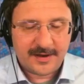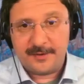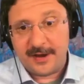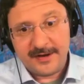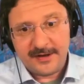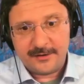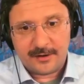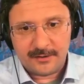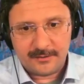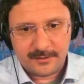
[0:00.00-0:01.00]
by
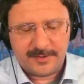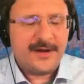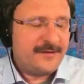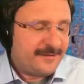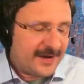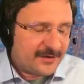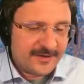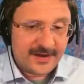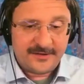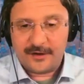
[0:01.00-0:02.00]
any factor
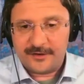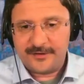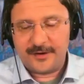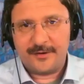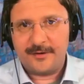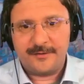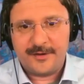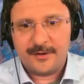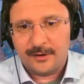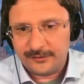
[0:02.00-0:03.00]
that's not 0,
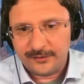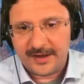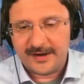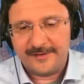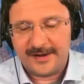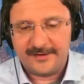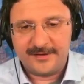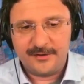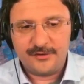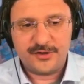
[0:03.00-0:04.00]
you also get a valid
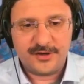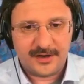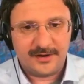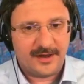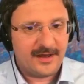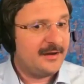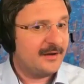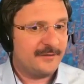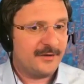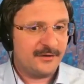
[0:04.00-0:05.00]
solution, and any
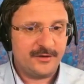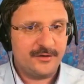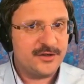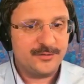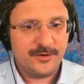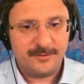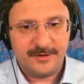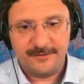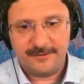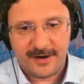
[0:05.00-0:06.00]
of those solutions would have
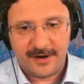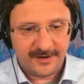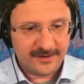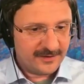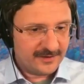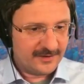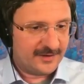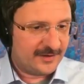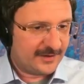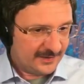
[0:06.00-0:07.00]
been fine.
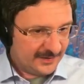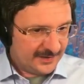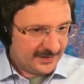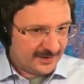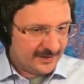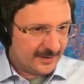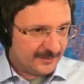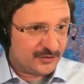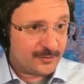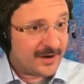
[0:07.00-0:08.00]

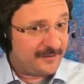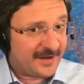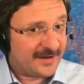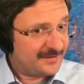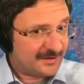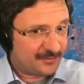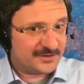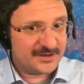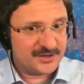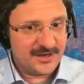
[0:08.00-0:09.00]
As you might have guessed, this was
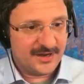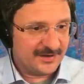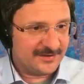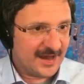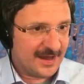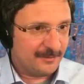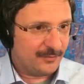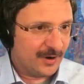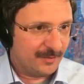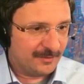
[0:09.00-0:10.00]
actually an exam
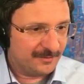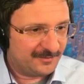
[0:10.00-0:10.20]
problem.